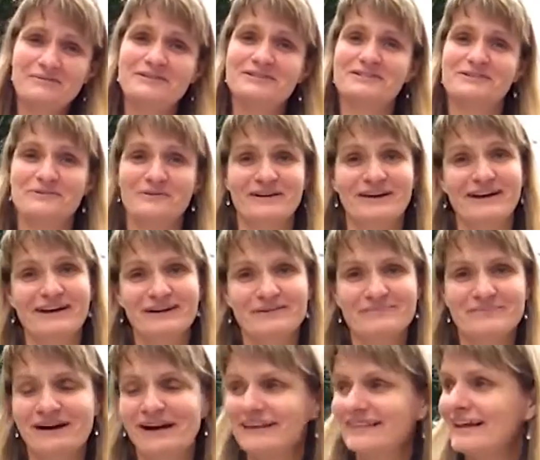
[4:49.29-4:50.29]
what's going on
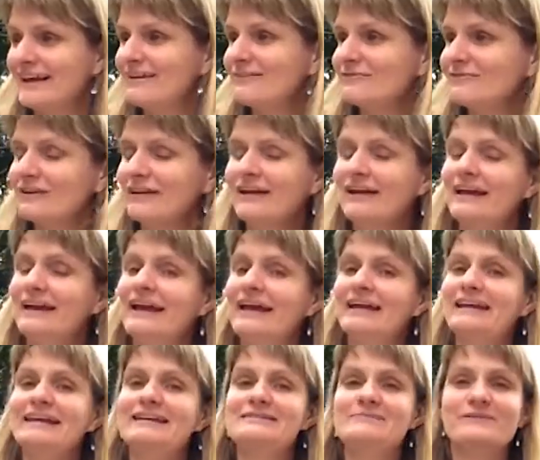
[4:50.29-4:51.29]
in my life.
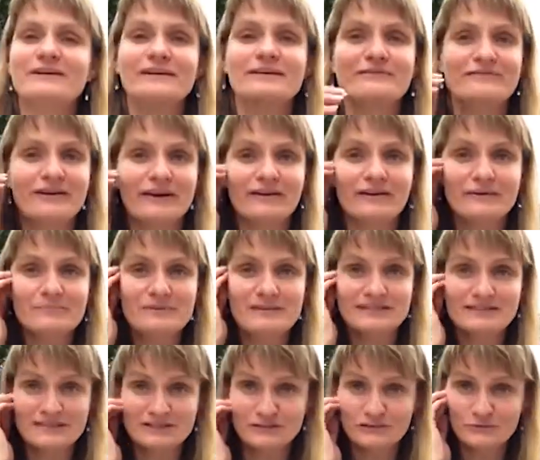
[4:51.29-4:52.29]
It has been a very
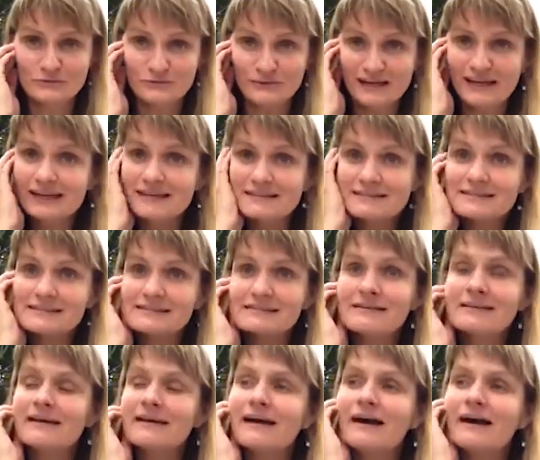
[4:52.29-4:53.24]
busy two weeks.